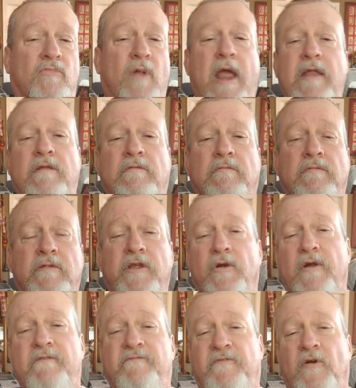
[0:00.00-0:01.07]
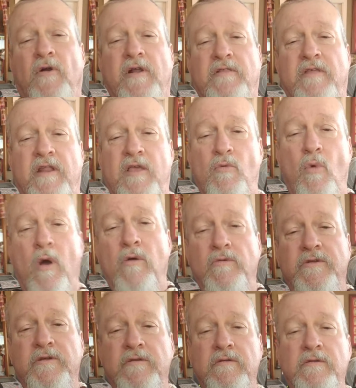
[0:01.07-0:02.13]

Right? You're inferring that he won't.